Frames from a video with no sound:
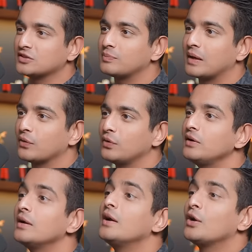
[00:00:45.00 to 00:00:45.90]
a sense of
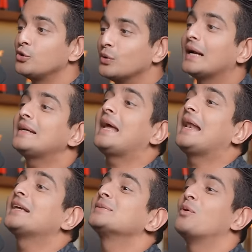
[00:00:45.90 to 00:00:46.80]
brotherhood, you'll get
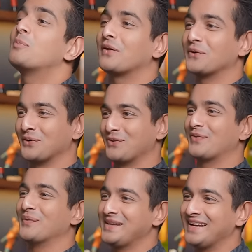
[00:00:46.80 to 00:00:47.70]
ten X more
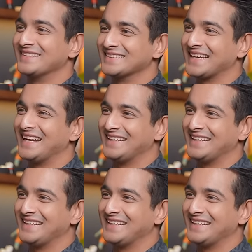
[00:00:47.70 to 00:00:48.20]
brotherhood from the other